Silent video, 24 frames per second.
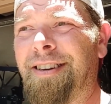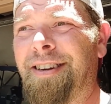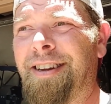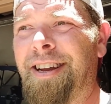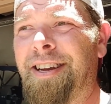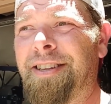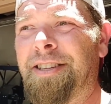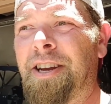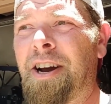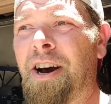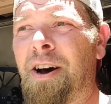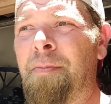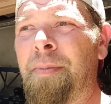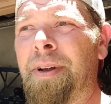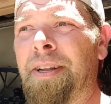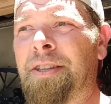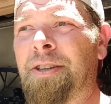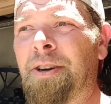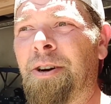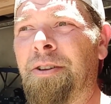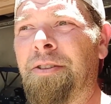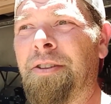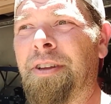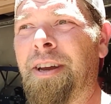his
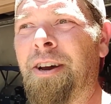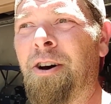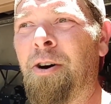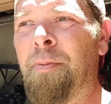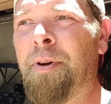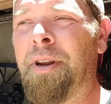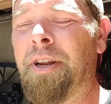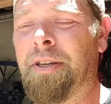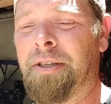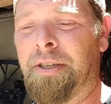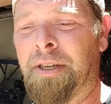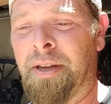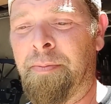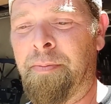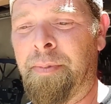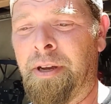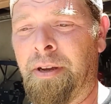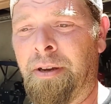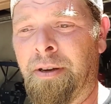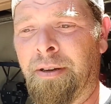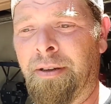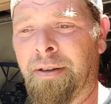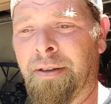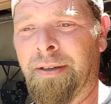comments on the helmet he sent
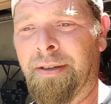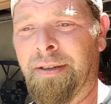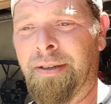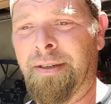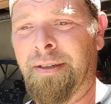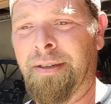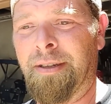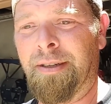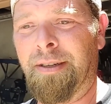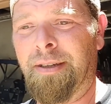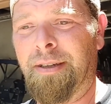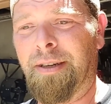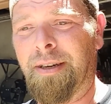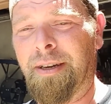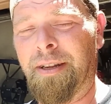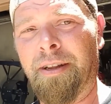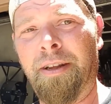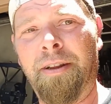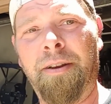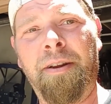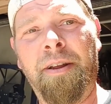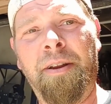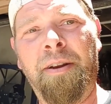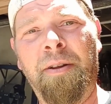me, and
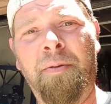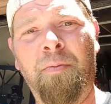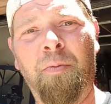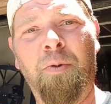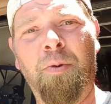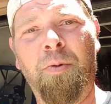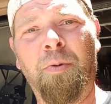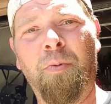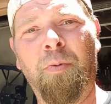then and then we'll